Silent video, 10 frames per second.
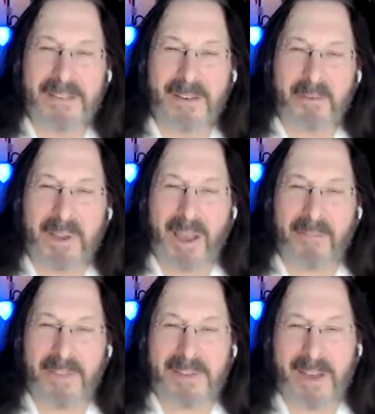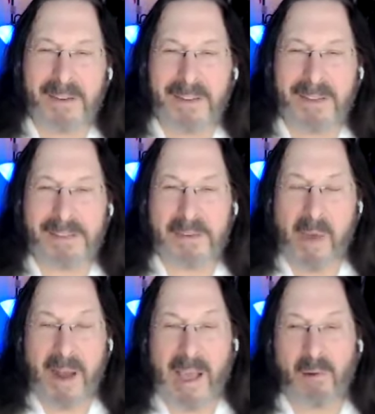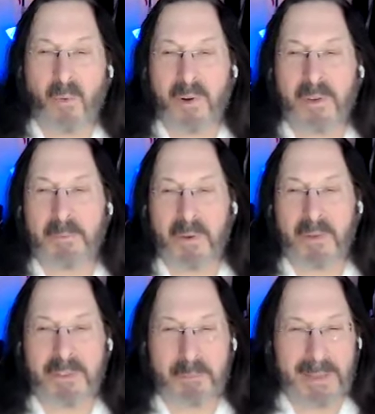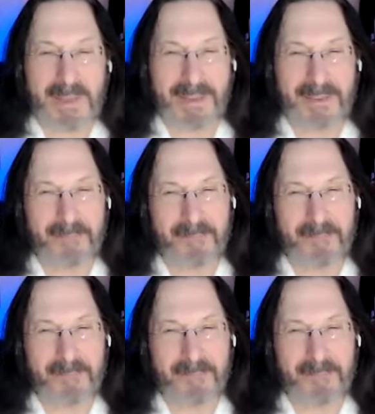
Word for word: So we have these ideas about how we're supposed to be.